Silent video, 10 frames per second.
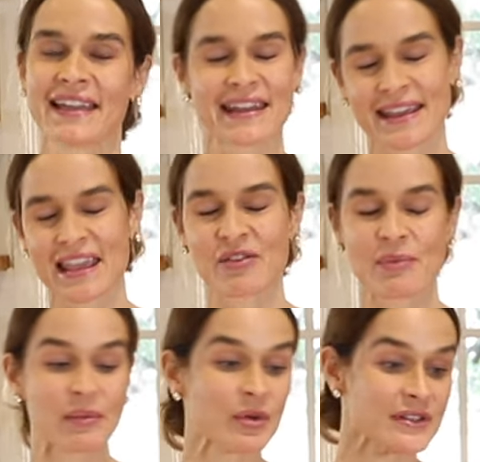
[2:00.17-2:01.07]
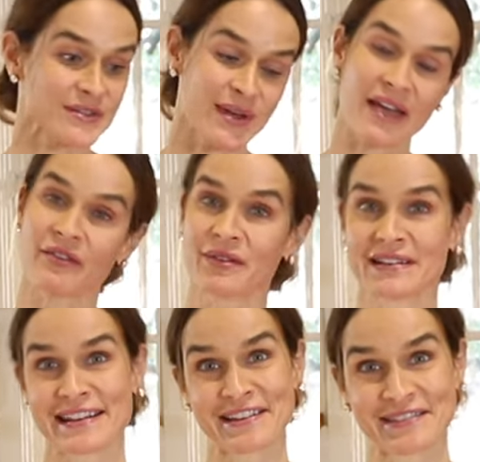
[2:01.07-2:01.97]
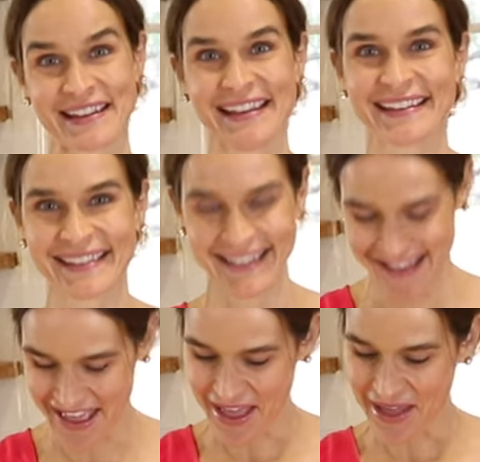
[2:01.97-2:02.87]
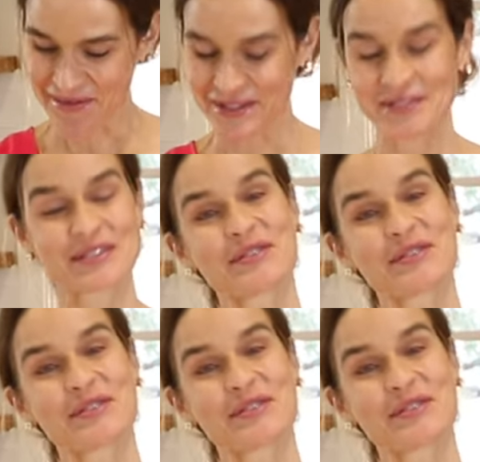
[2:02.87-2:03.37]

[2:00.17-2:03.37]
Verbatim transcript: and I can't remember it, so I have it written down. So it's a